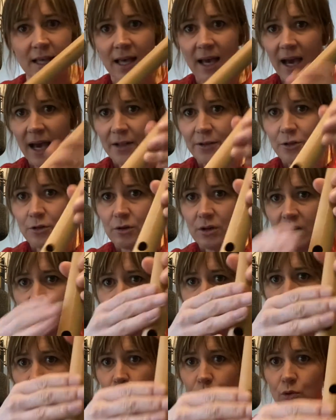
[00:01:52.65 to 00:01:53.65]
and you
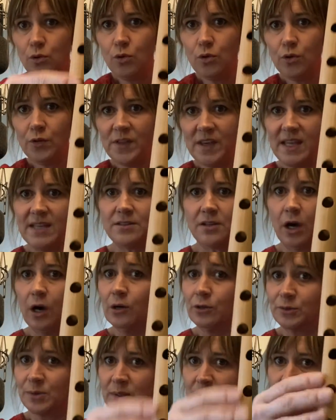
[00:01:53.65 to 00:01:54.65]
cover all these
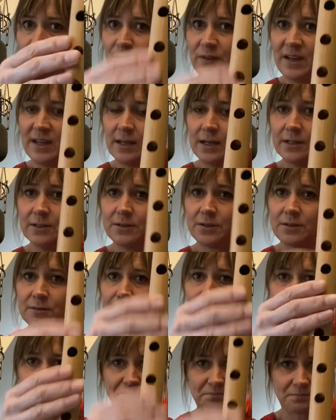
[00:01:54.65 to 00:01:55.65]
holes with your fingers.
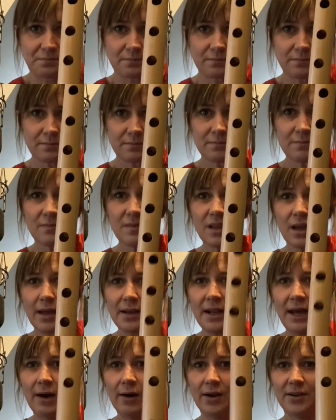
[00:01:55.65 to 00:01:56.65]

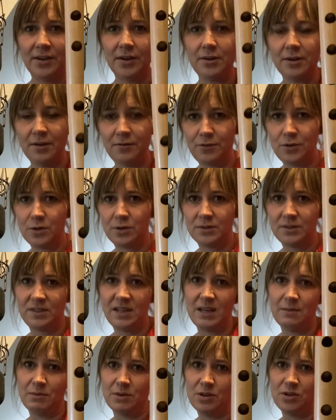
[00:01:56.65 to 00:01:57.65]
Now, I don't know if you can
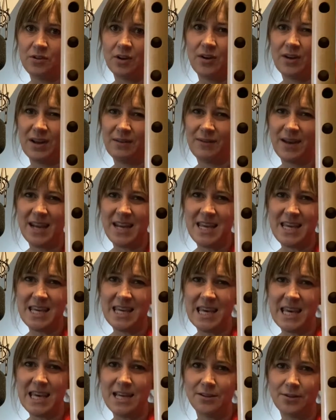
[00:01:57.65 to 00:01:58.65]
see, but you don't have any
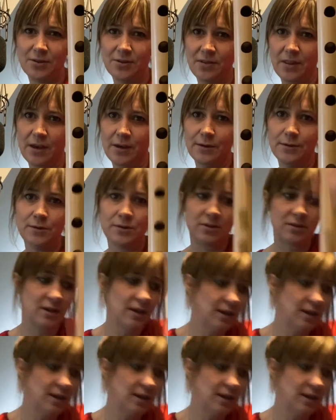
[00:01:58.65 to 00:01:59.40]
keys on those